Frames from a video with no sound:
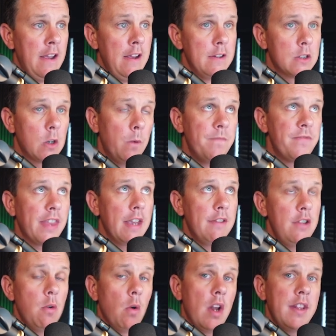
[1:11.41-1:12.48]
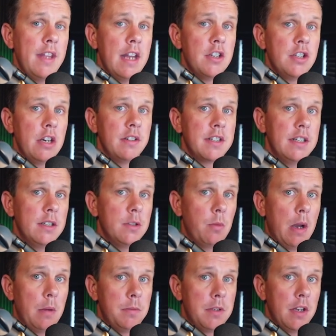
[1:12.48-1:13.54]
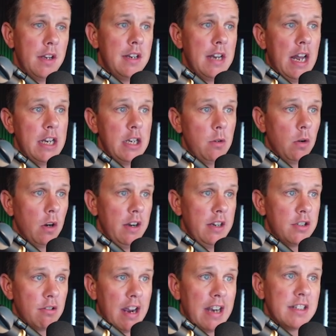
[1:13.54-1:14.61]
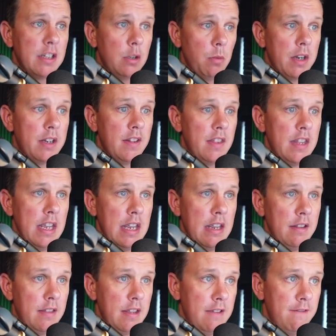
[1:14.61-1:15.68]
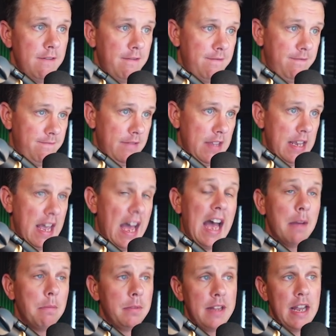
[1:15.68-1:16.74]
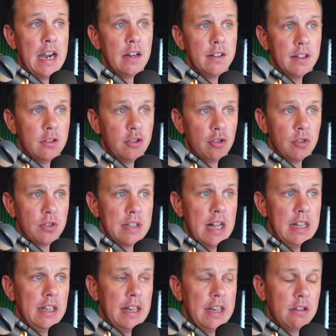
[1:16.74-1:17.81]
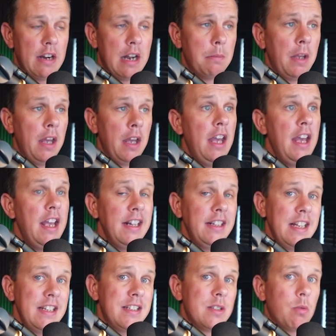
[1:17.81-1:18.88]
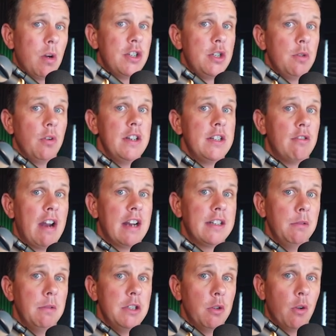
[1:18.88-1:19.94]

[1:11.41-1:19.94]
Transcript: So if you were on the Engineering Skills website and you were interacting with the, the the app there, the Truss Calculator app, this is what you are interacting with.